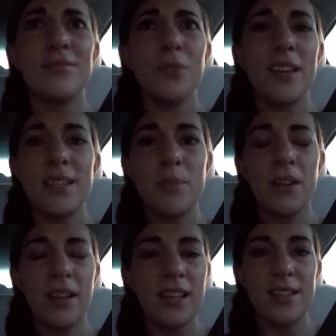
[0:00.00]
we
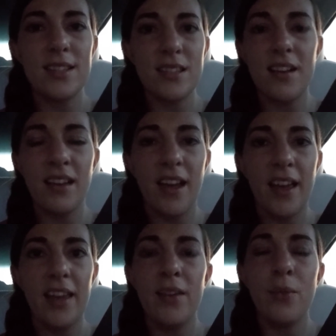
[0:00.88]
experience is on
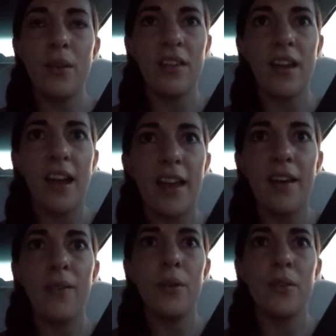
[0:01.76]
Gaia and with
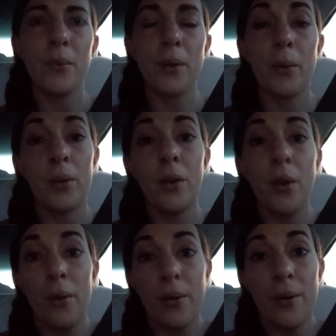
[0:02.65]
Gaia, whether we even
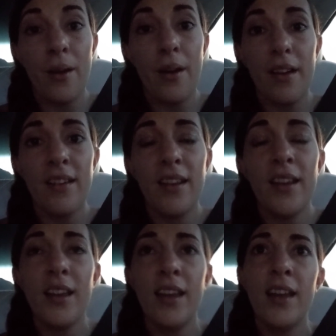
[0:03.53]
know it or not.
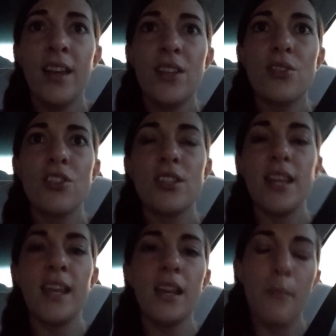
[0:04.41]
So just
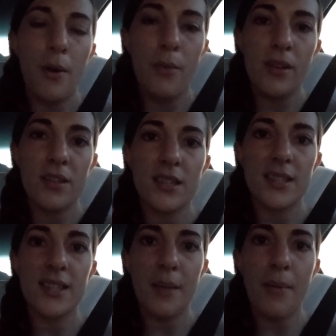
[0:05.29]
taking a moment to
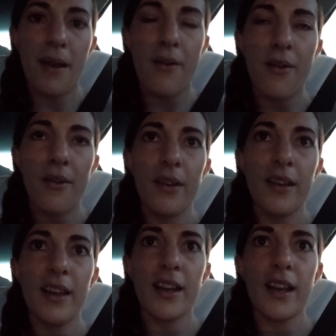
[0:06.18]
step out
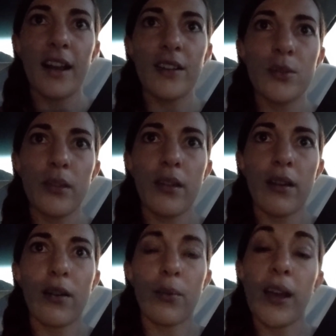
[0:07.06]
and connect with
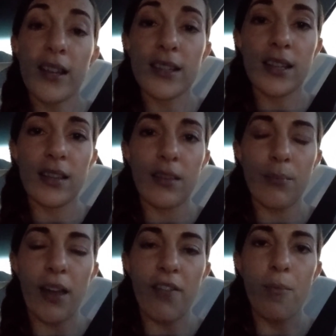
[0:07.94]
her, raising
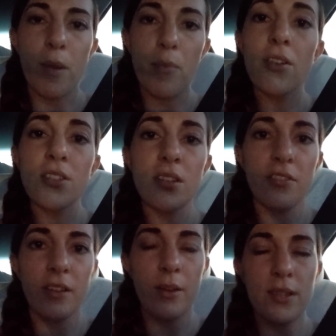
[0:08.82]
my personal
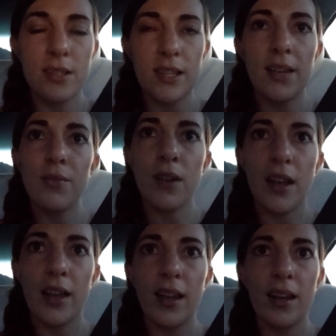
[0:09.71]
frequency,
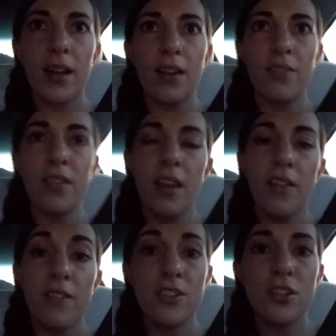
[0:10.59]
right? Getting out of
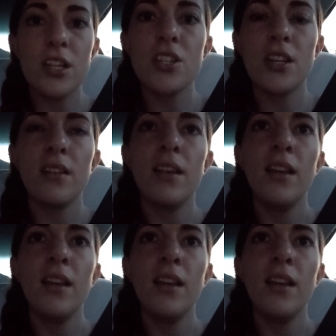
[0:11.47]
the frustration